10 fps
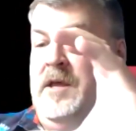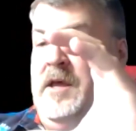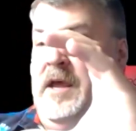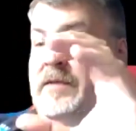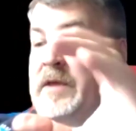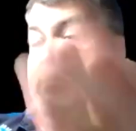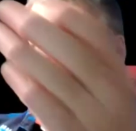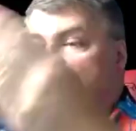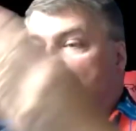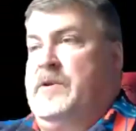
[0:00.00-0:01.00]
and then it
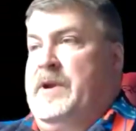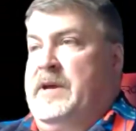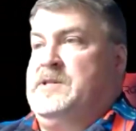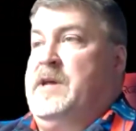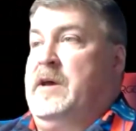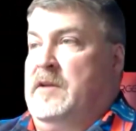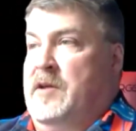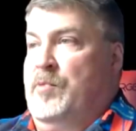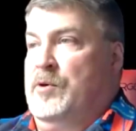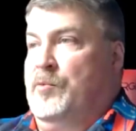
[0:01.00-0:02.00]
moves on to the next downline
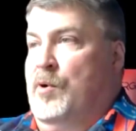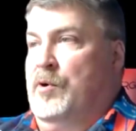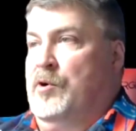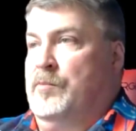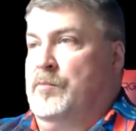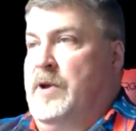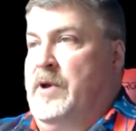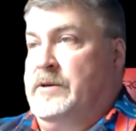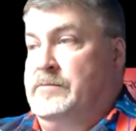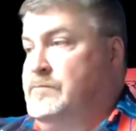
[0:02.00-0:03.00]
builder program.
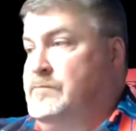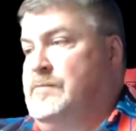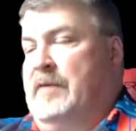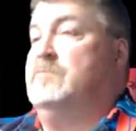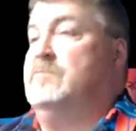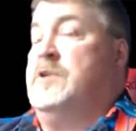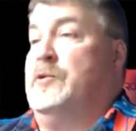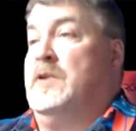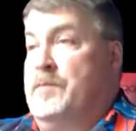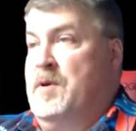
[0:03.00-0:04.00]
And I've
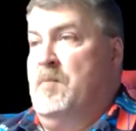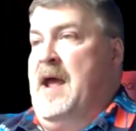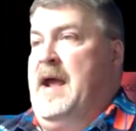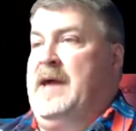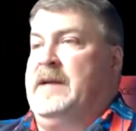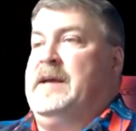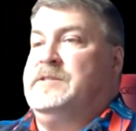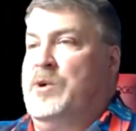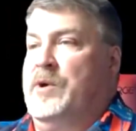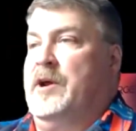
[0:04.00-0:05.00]
literally been adding
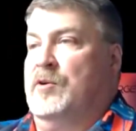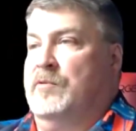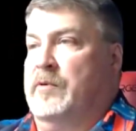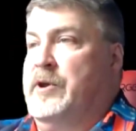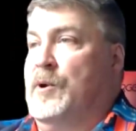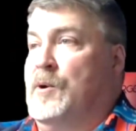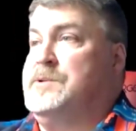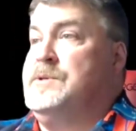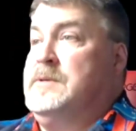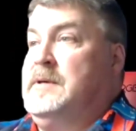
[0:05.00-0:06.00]
to it over the years